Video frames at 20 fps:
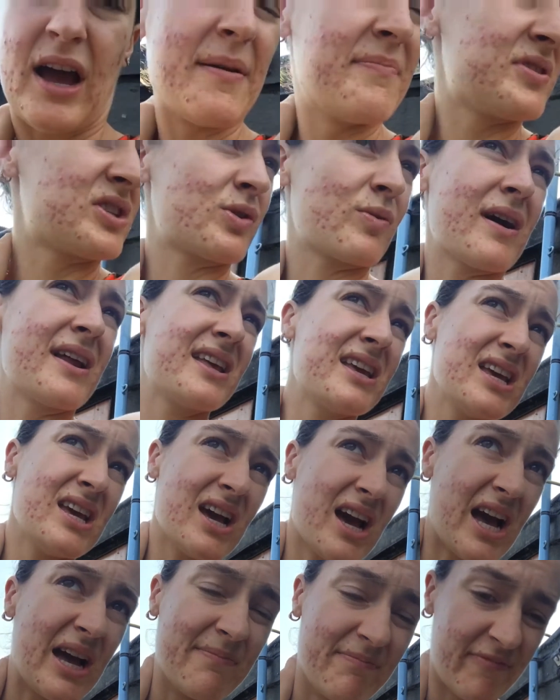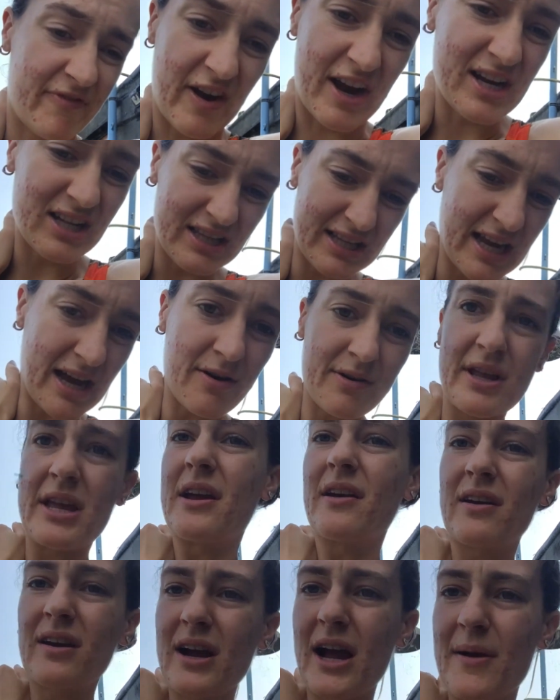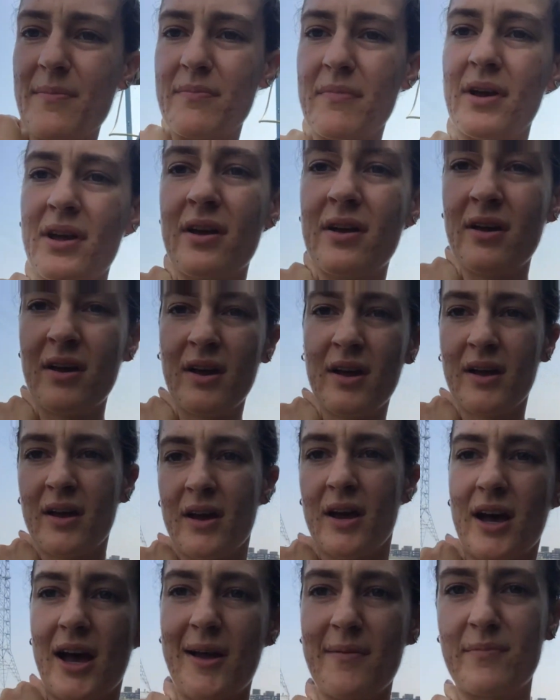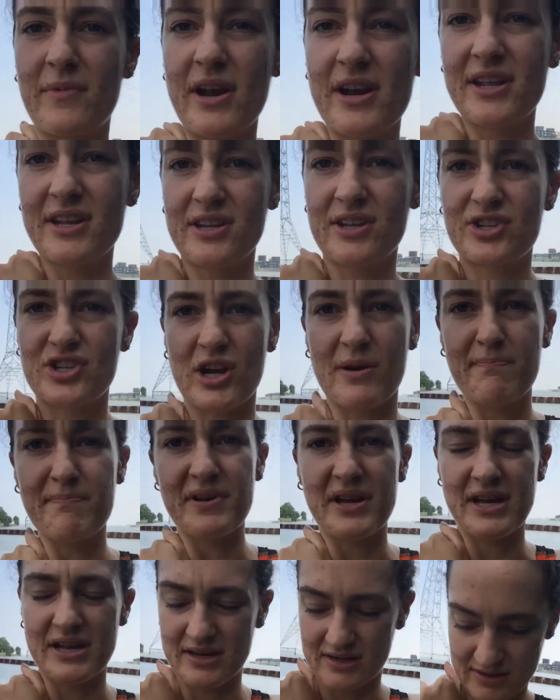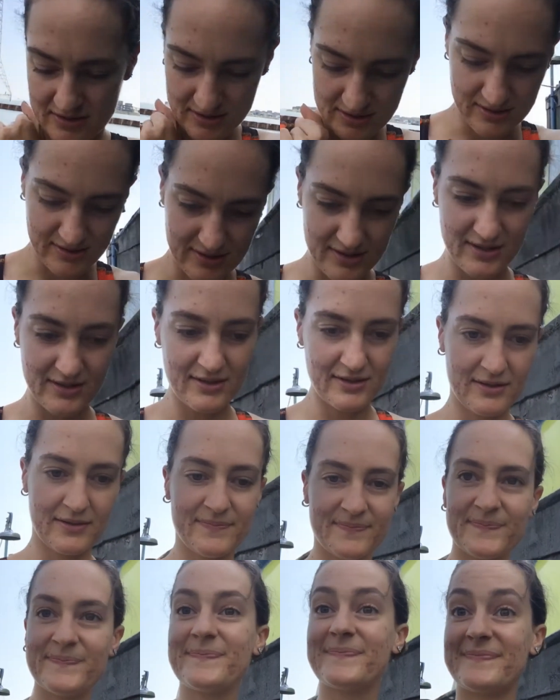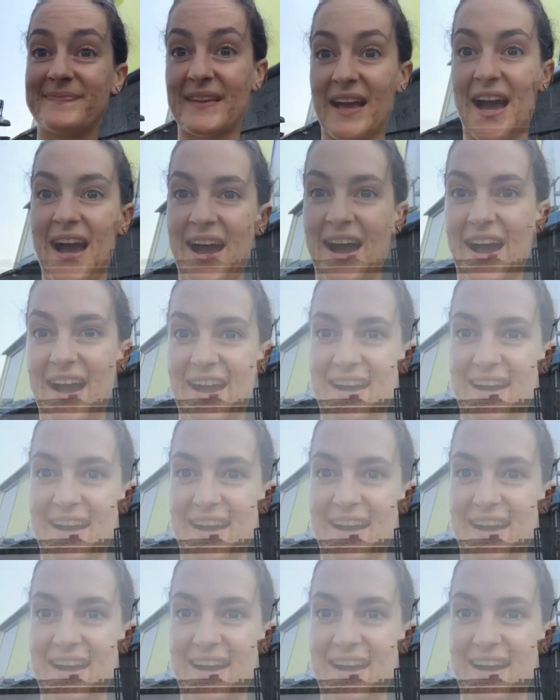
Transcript: sweaty. I'm finally out here. I'm ready to jump in. Haha.